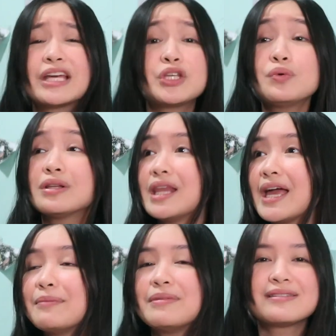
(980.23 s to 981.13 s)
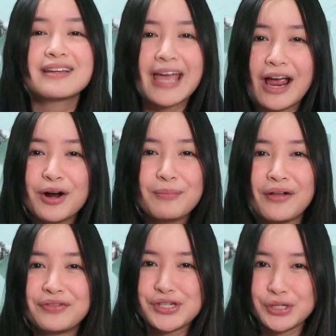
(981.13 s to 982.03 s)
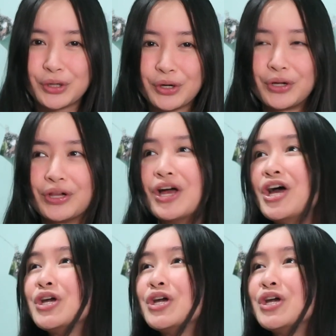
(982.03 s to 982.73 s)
Like, you claim to care about this girl.